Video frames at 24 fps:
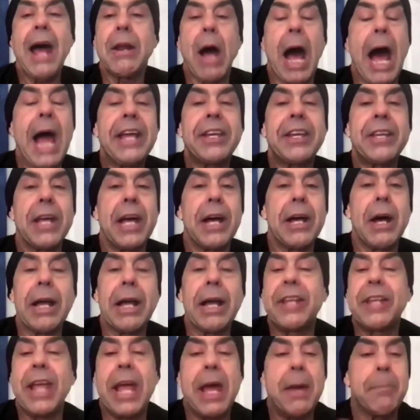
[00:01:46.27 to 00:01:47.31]
I
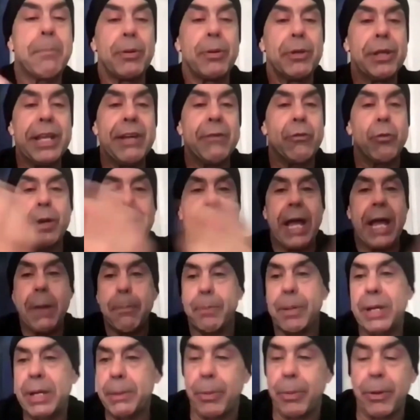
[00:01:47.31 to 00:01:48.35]
can't believe we get
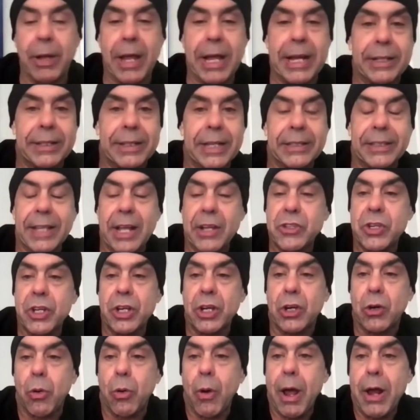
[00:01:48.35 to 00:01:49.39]
people like that. That's
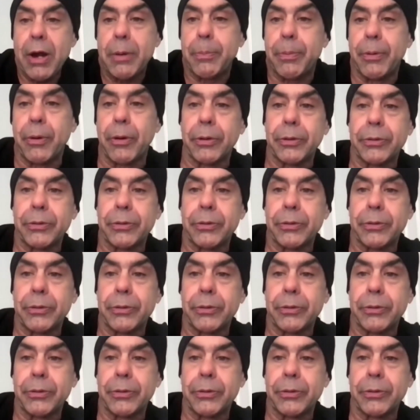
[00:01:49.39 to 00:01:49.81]
incredible.